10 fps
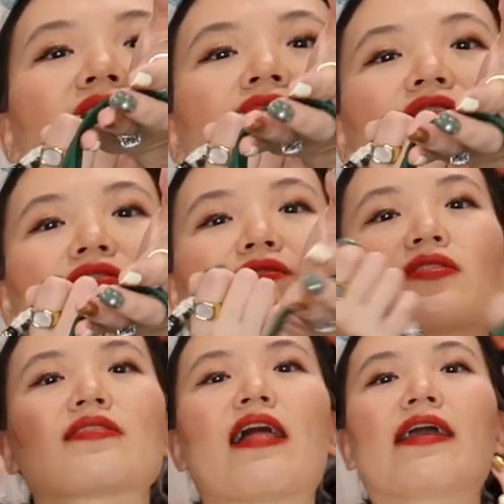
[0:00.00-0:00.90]
ever so
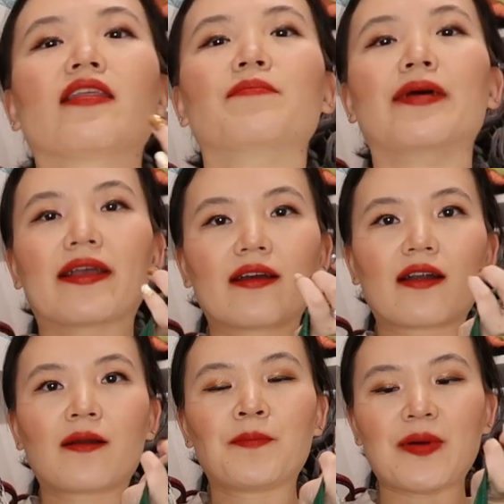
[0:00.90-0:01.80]
slightly
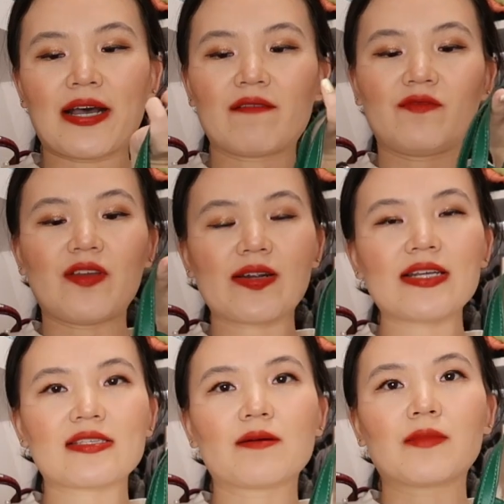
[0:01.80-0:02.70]
bigger, but
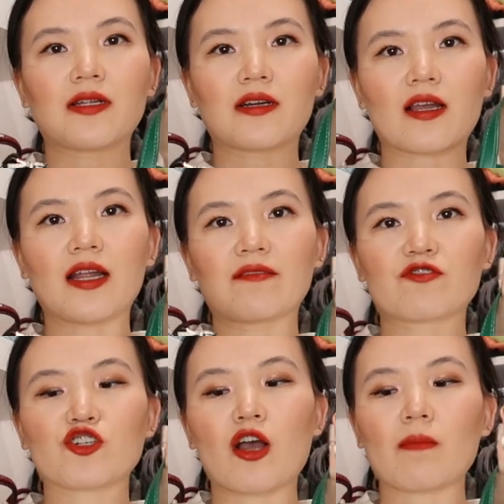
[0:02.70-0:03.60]
very similar kind
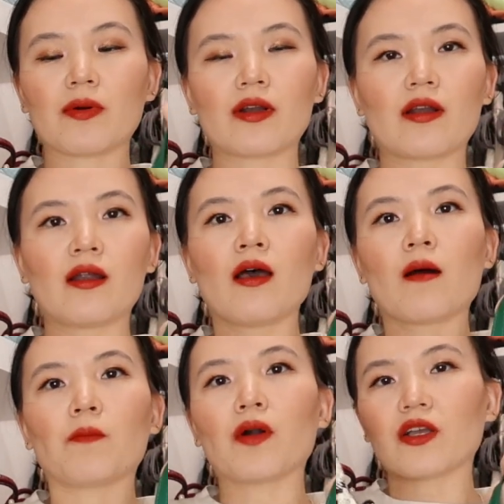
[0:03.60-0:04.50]
of shopper
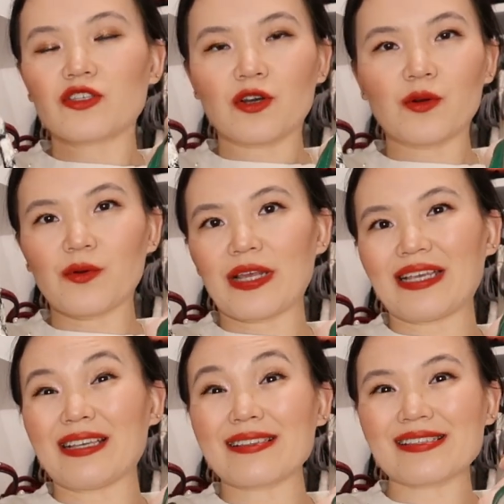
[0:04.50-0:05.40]
book
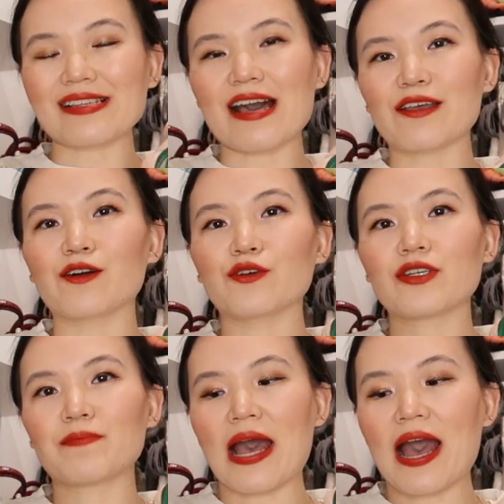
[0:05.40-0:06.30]
toady styled
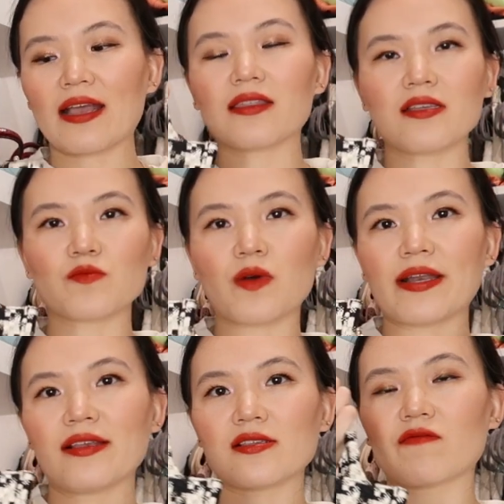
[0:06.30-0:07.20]
bag. This
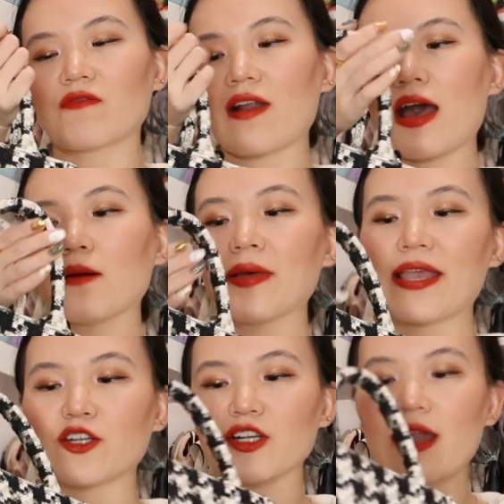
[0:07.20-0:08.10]
one is from
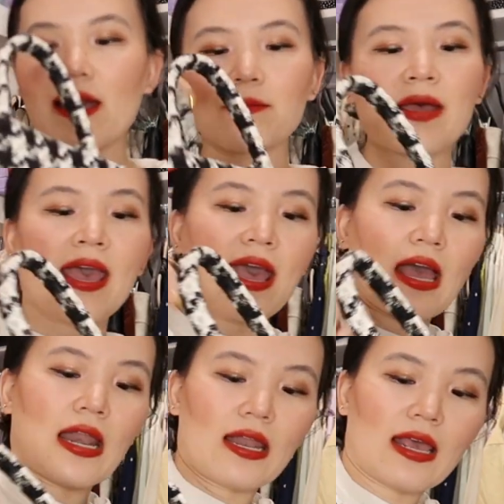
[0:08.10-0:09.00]
H&M
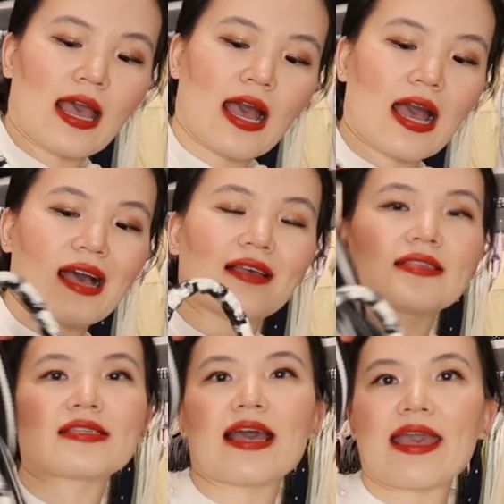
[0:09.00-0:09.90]
and it
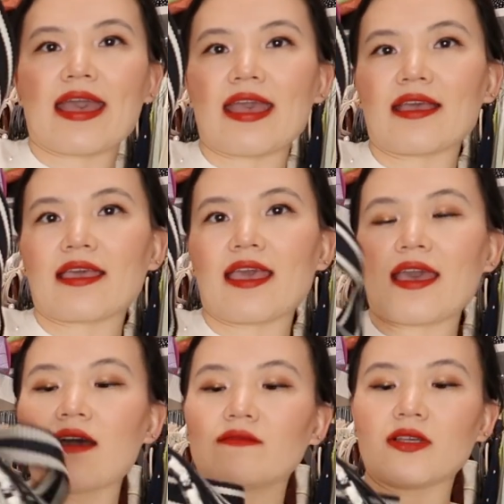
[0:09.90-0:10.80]
has a
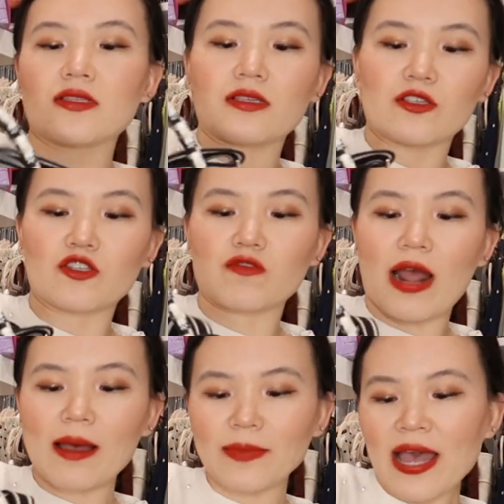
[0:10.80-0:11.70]
canvas
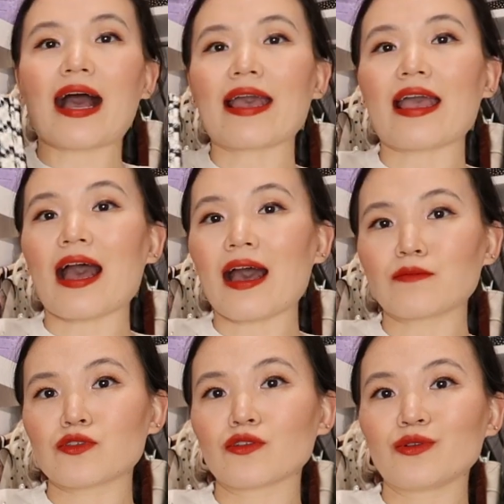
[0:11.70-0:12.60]
strap. I
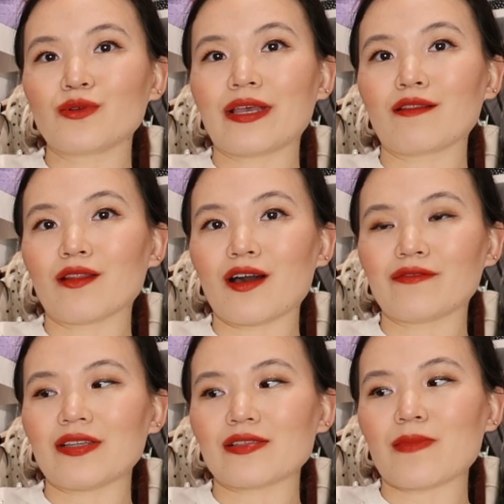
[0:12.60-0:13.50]
absolutely
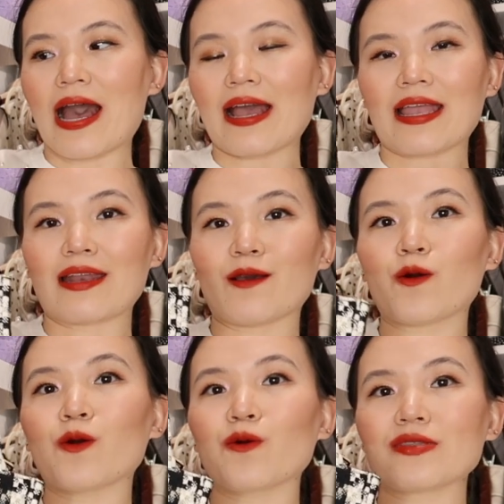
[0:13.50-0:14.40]
love this bag and it
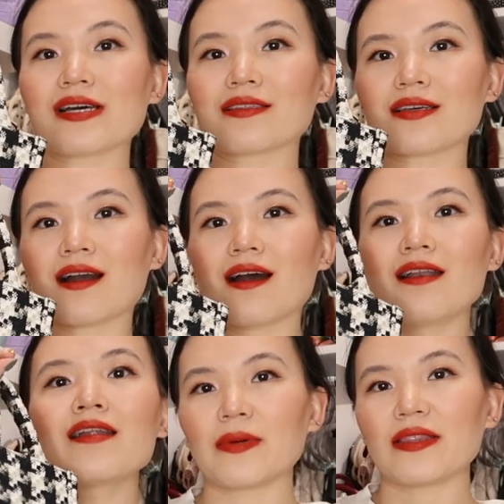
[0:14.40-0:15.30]
holds a
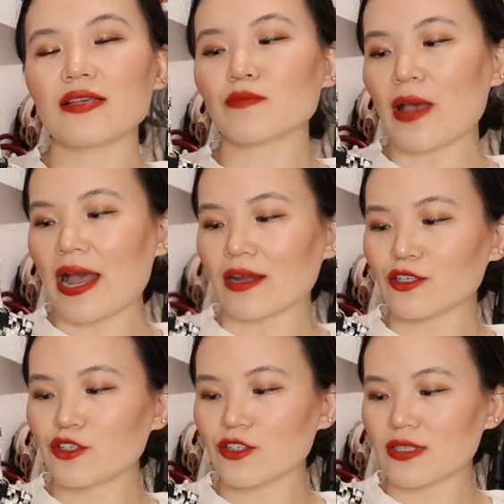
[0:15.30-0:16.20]
ton, but this
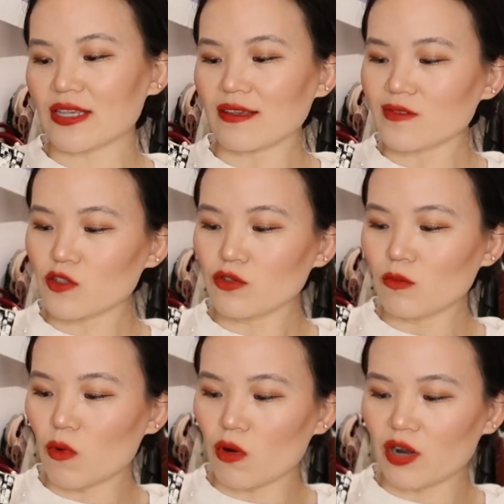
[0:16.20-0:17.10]
pattern just gives you
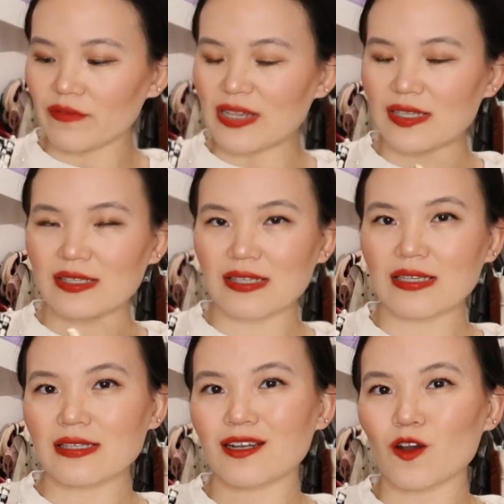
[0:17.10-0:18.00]
more of a
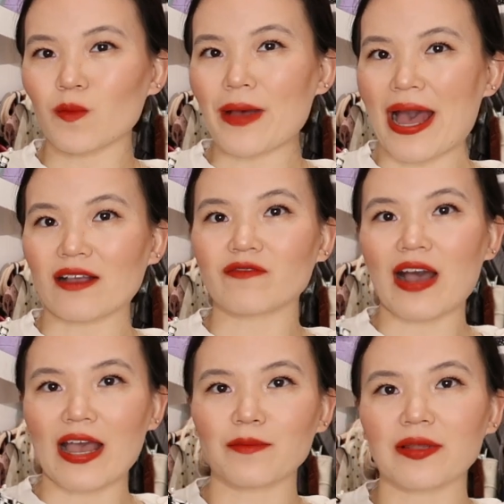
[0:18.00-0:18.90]
seasonal bag
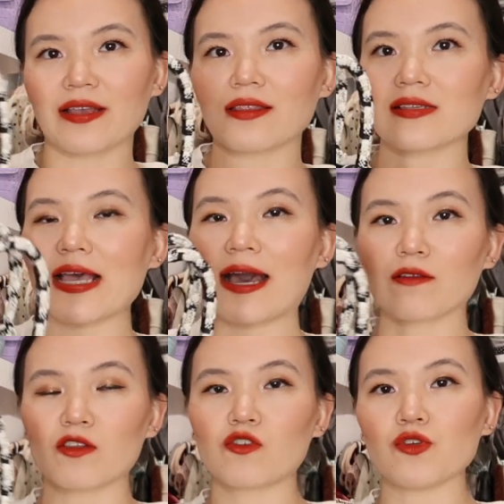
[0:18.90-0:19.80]
vibe, like this
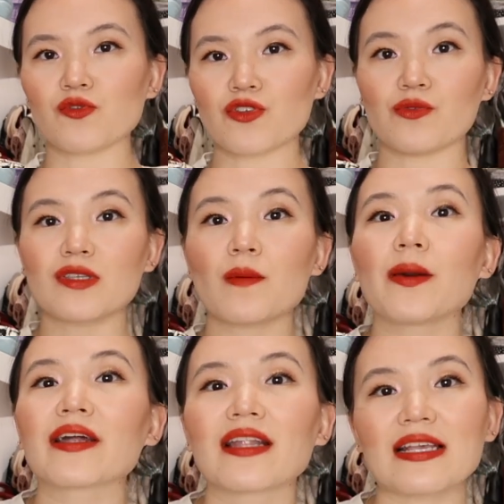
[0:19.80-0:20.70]
houndstooth you
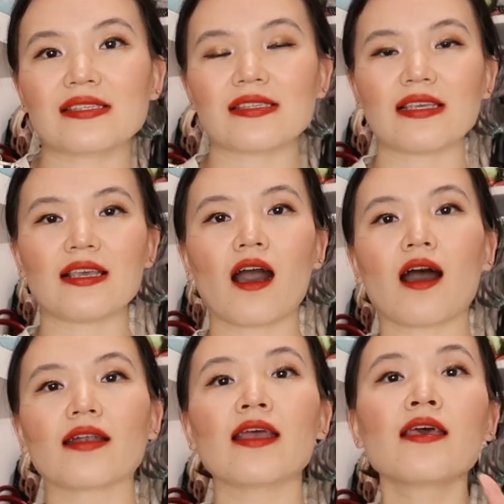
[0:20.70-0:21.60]
typically see
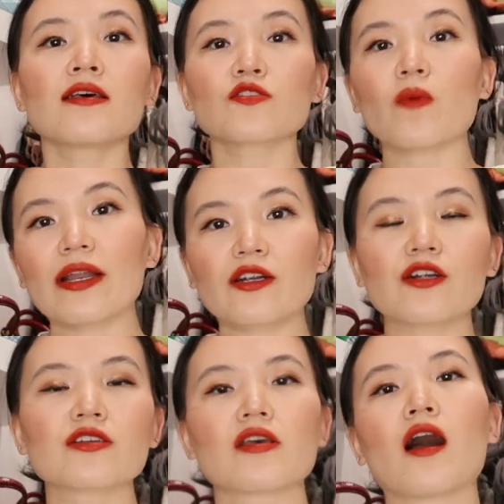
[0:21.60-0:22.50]
on
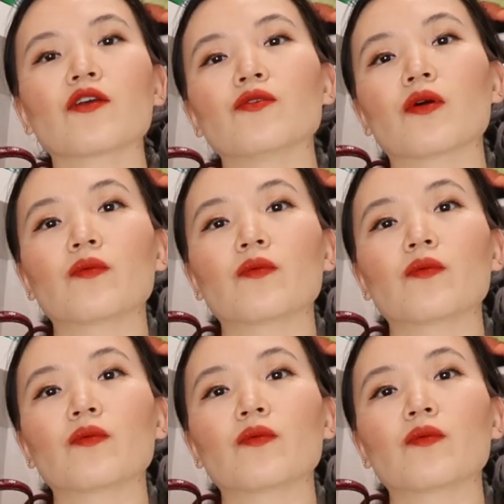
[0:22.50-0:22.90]
sweaters, on your